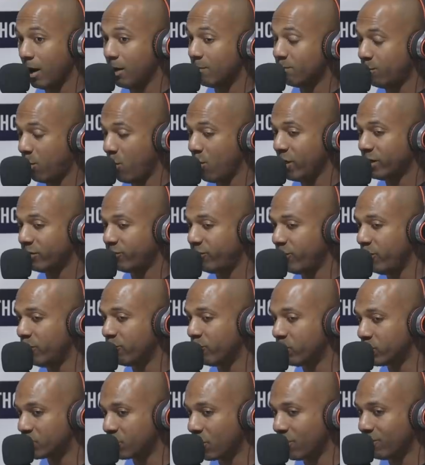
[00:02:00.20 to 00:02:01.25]
and
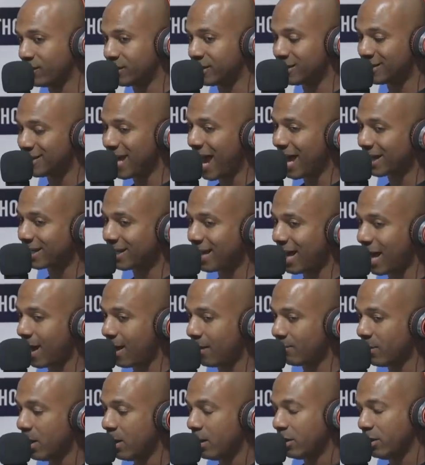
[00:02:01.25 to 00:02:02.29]

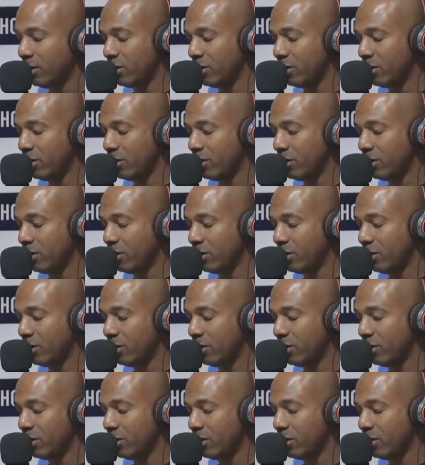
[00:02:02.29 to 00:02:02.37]
boydsfuneralservices.com.